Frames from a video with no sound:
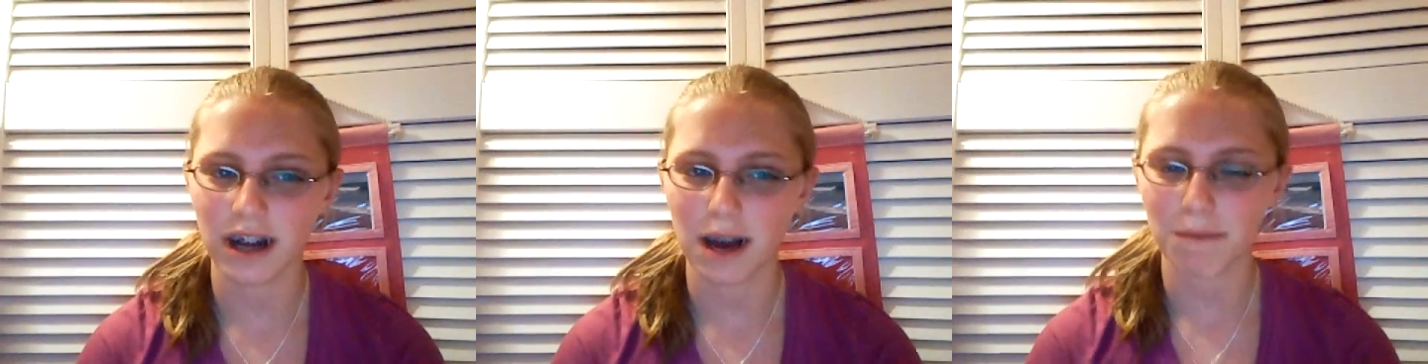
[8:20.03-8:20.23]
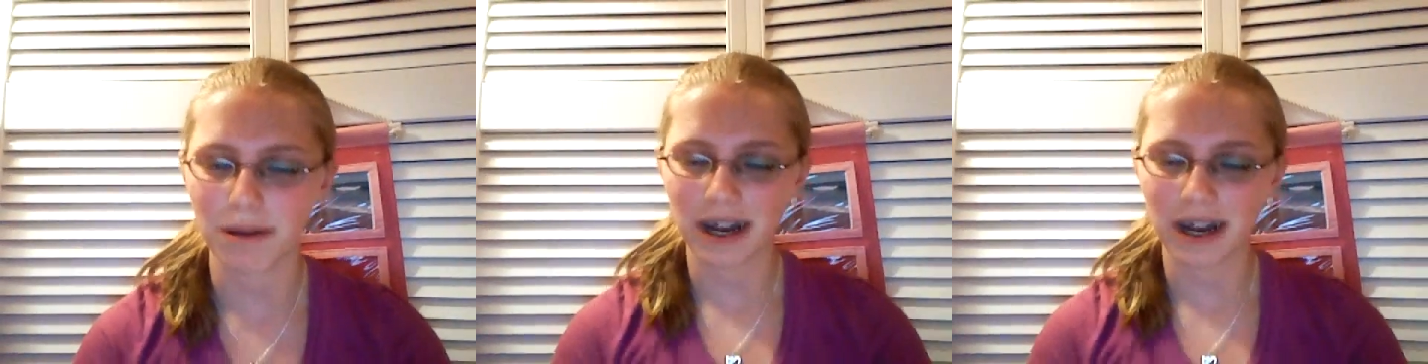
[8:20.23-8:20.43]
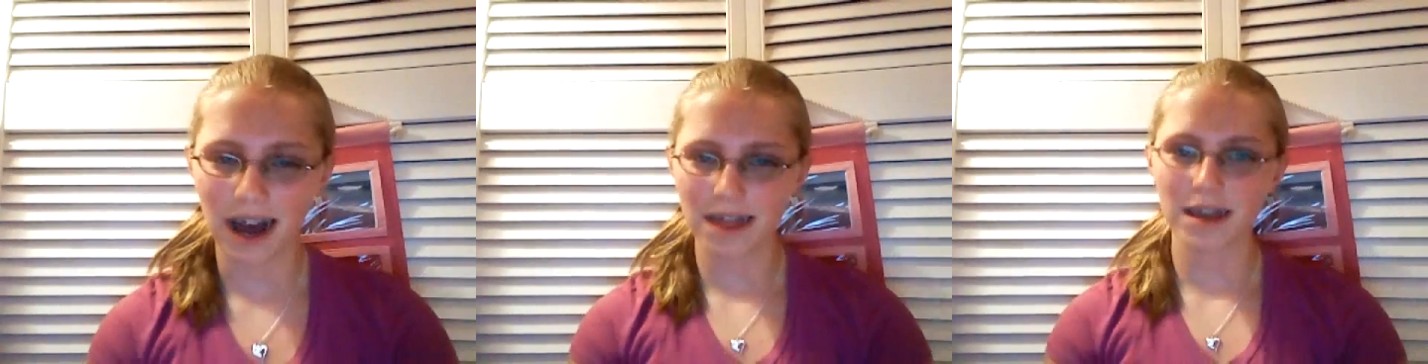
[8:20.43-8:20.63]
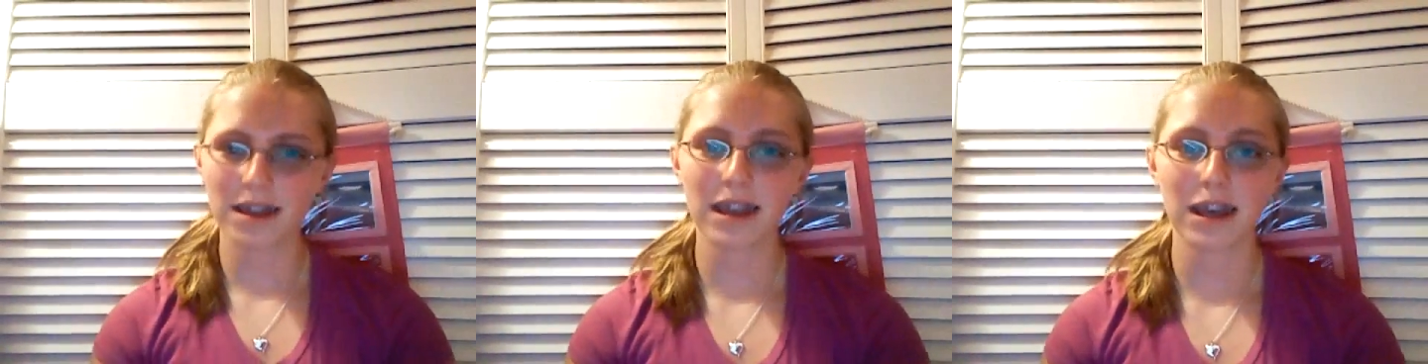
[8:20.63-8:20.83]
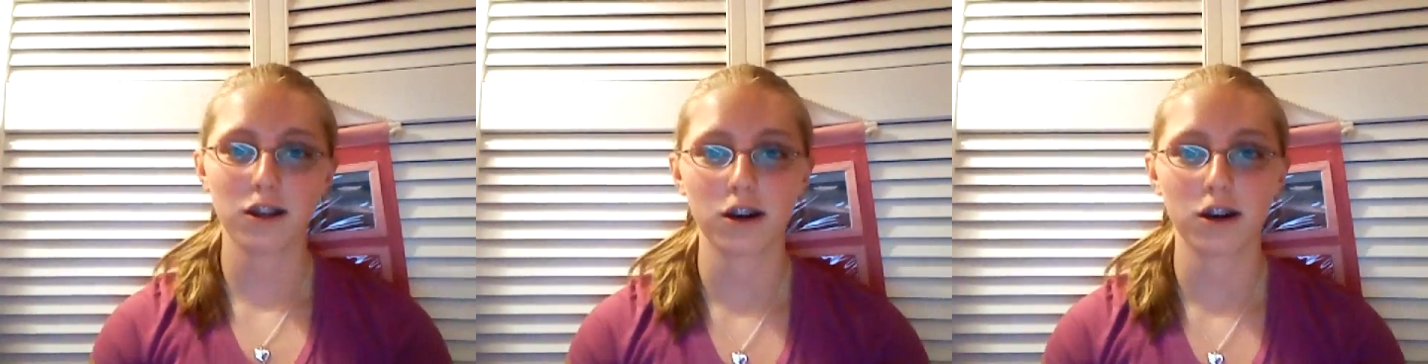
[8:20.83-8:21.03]
I mean, I think
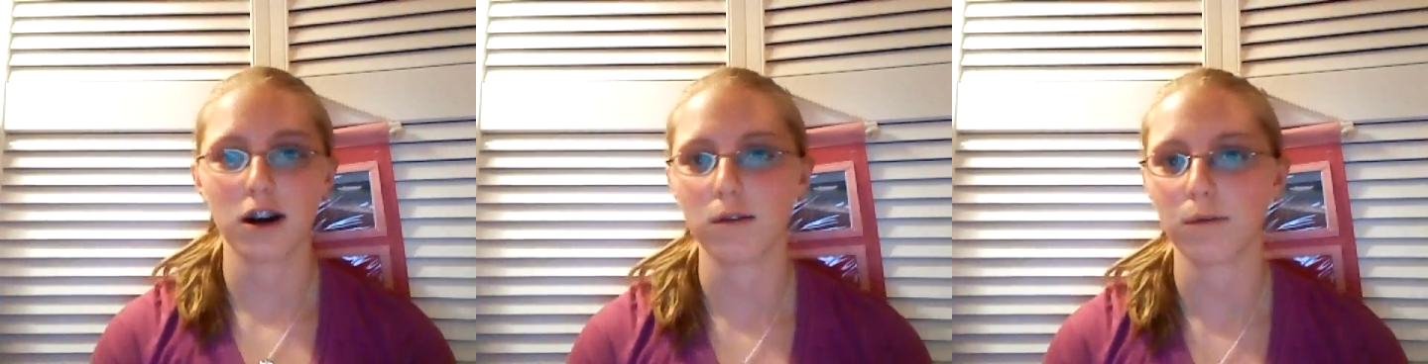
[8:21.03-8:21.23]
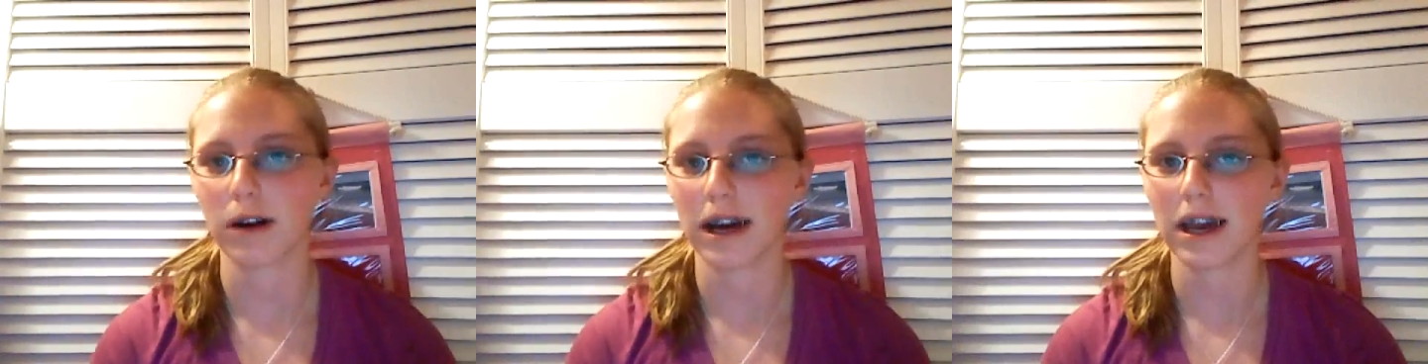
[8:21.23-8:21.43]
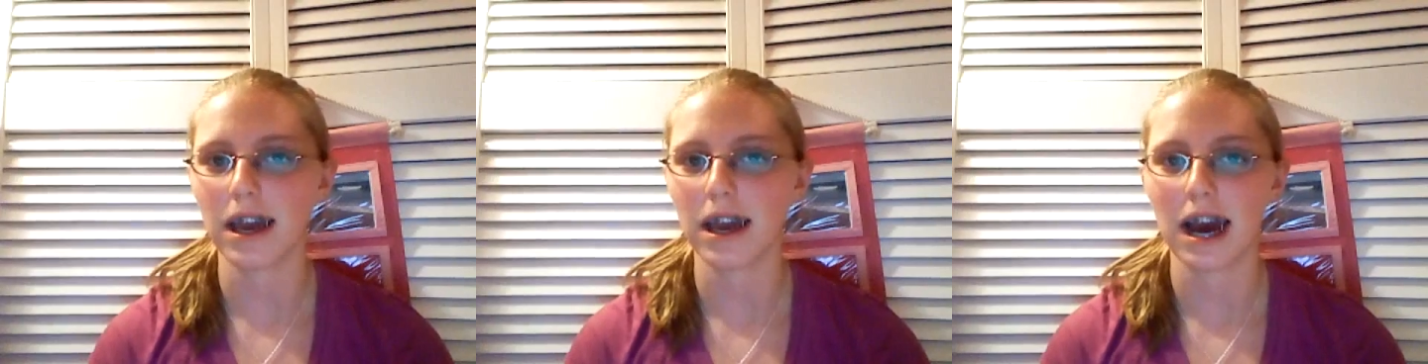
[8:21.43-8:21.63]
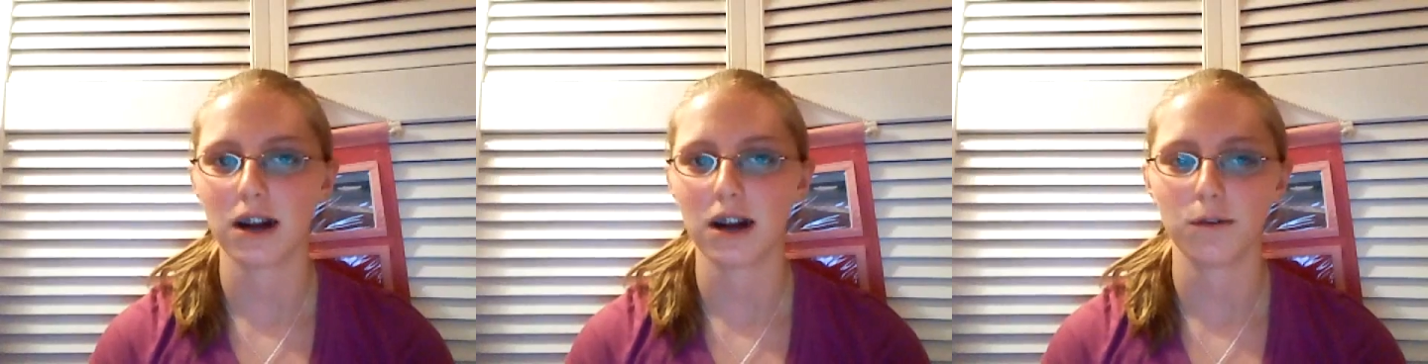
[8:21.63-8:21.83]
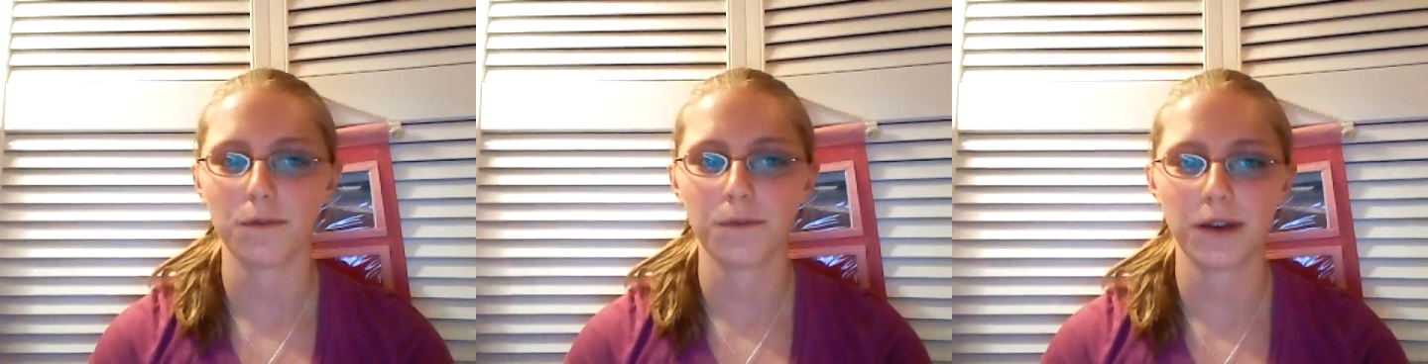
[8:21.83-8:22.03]
they look alright. I
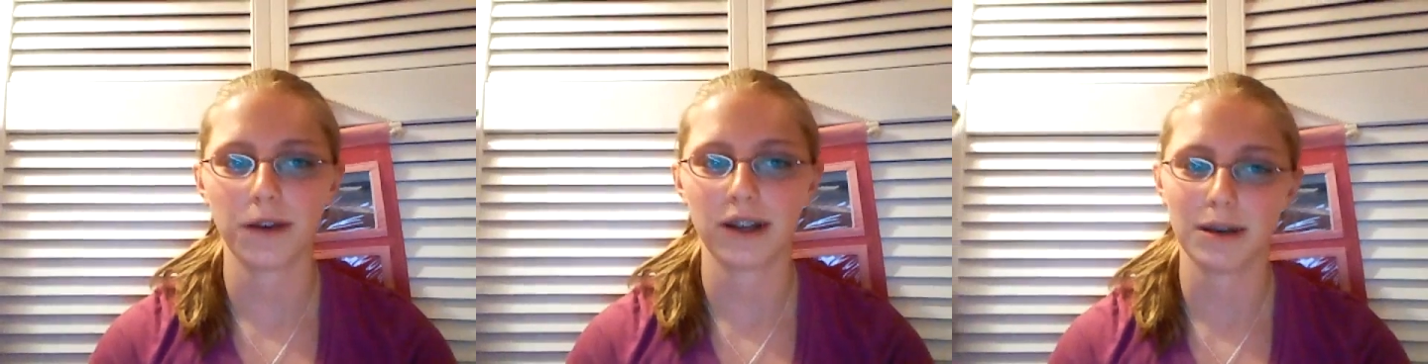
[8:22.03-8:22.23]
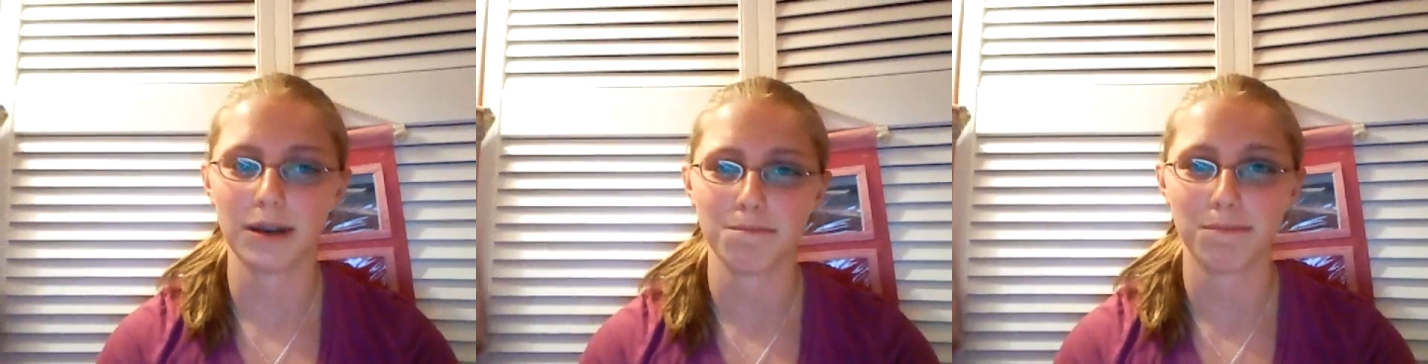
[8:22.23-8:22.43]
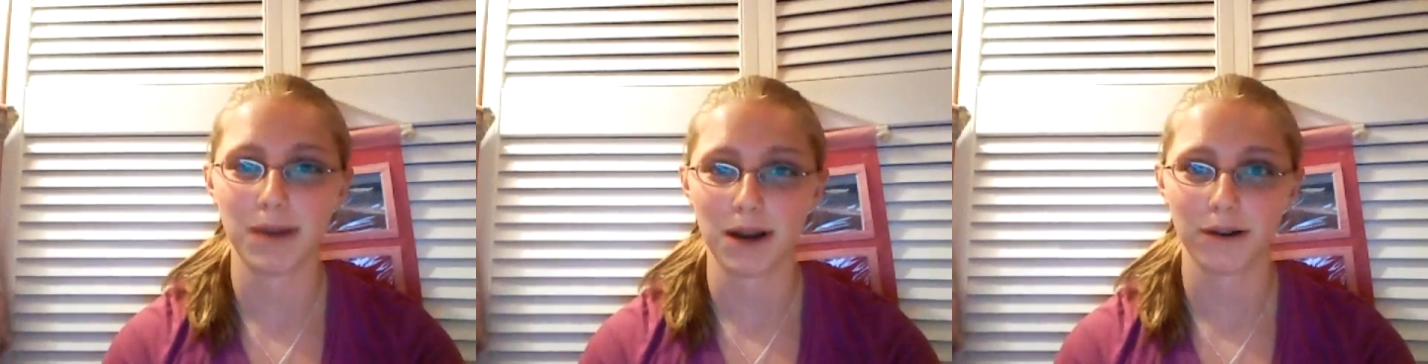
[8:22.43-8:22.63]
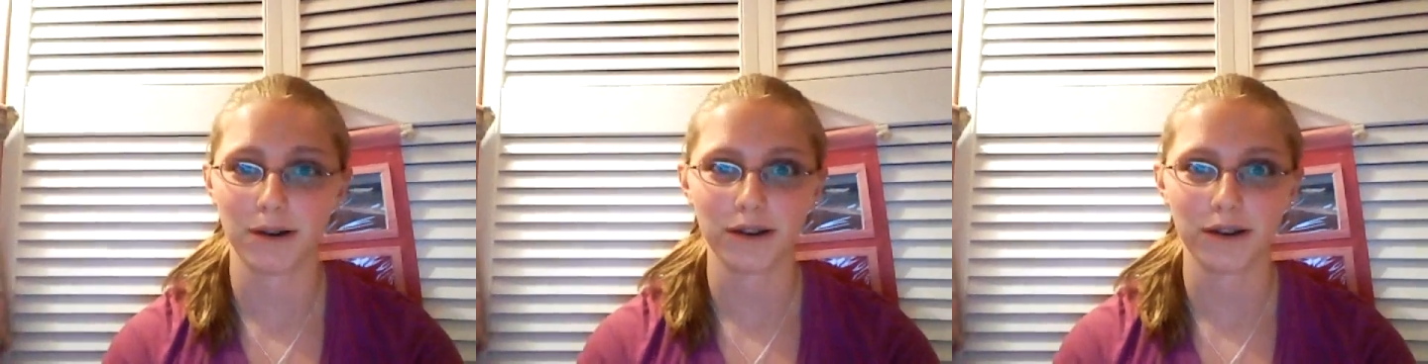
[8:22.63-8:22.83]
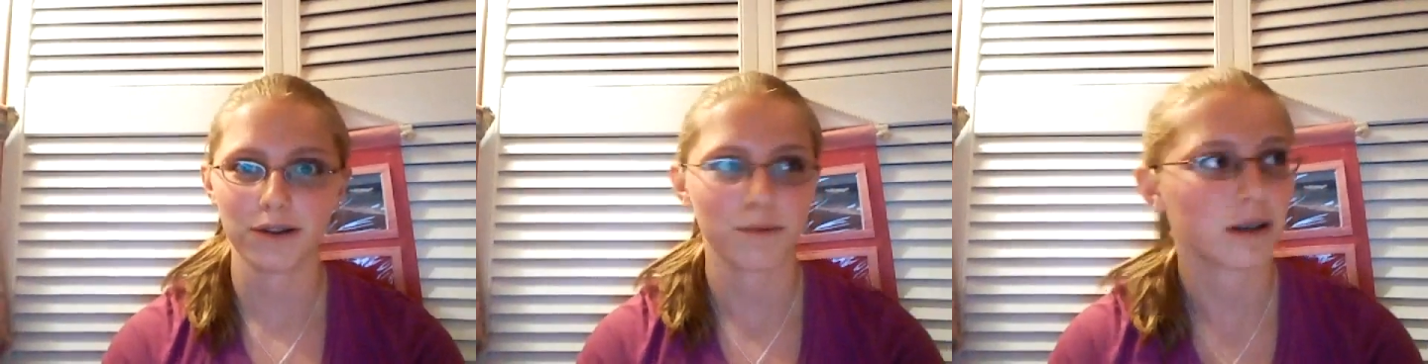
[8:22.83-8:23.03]
don't feel
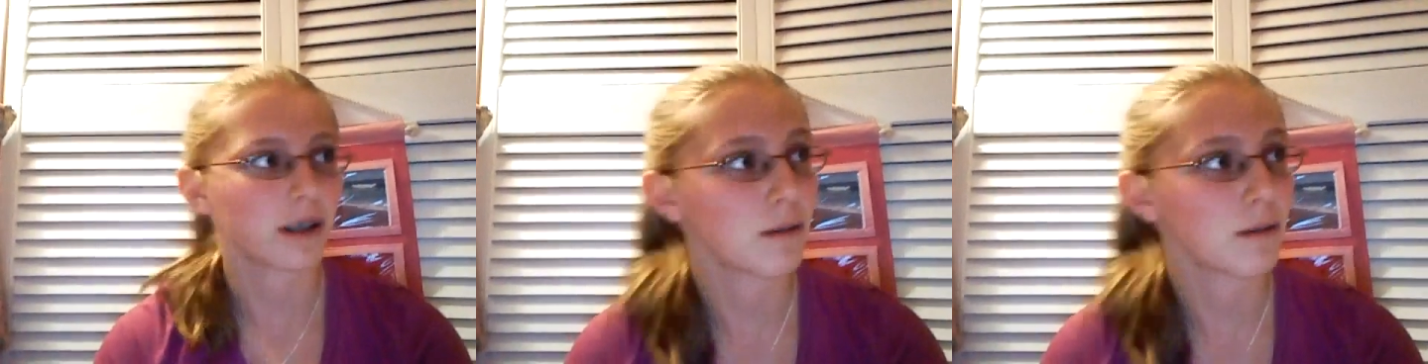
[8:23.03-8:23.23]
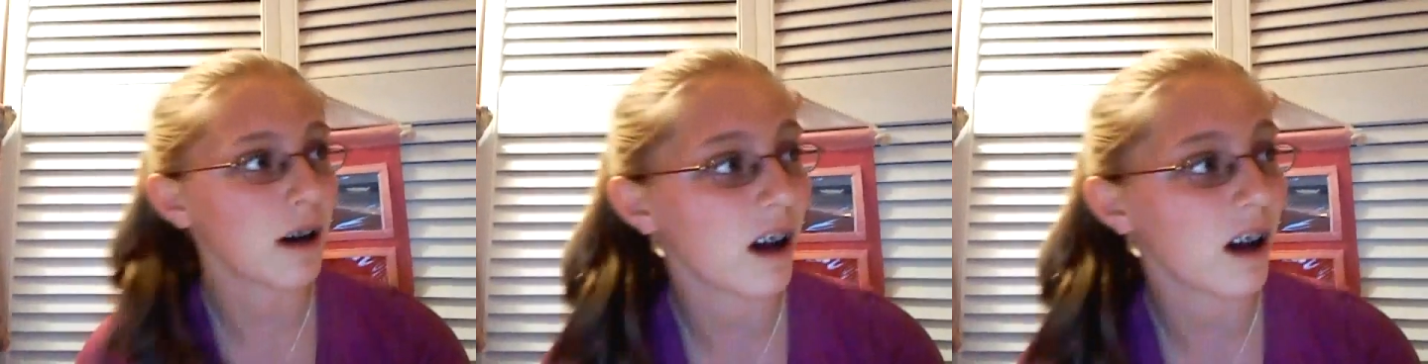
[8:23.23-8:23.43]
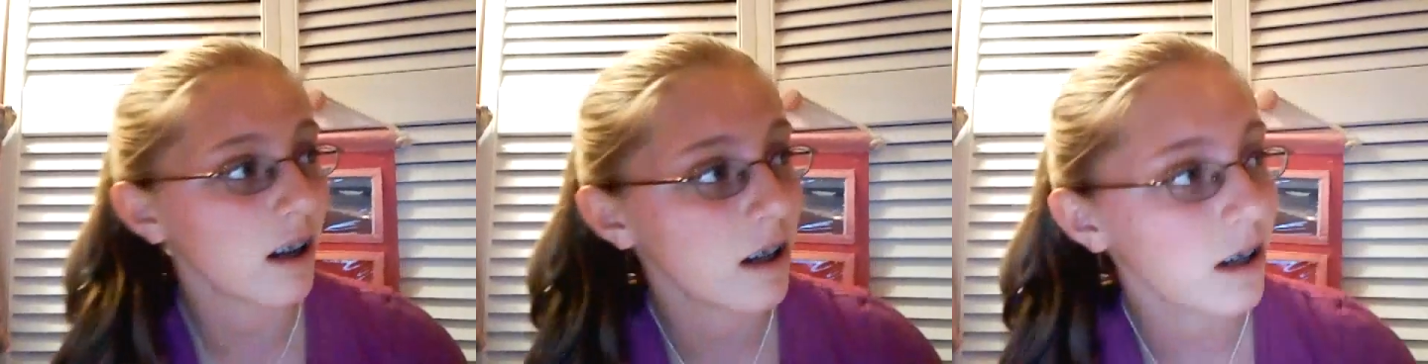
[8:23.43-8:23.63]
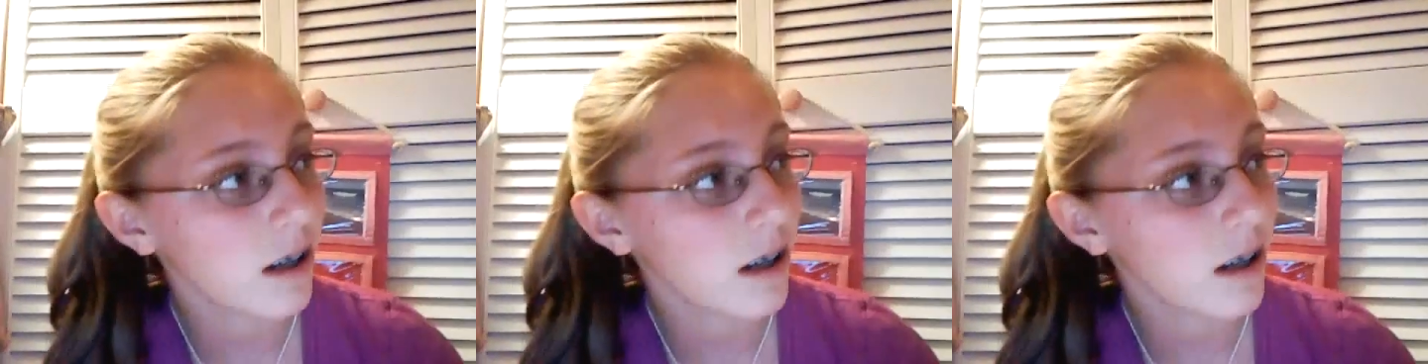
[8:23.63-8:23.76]
embarrassed with them on.